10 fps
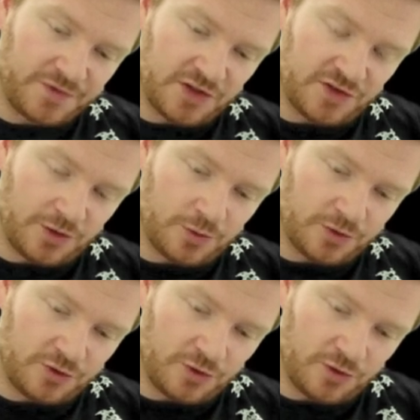is
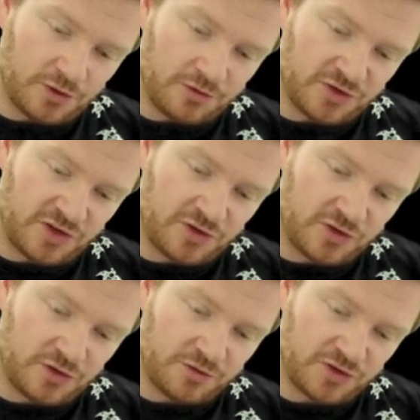equal to the
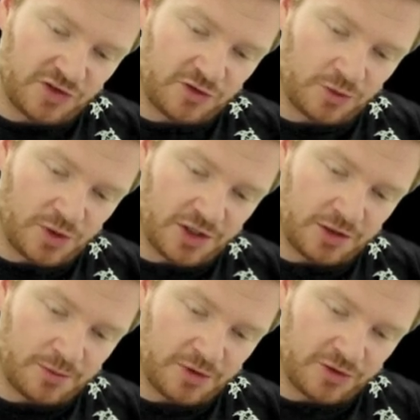resistance of resistor
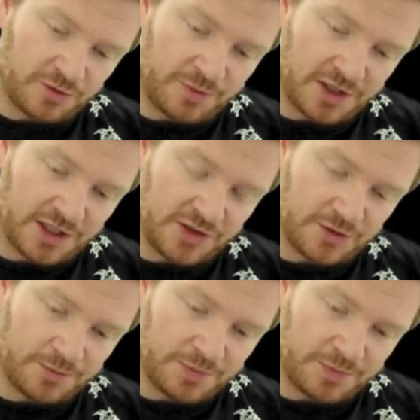1 multiplied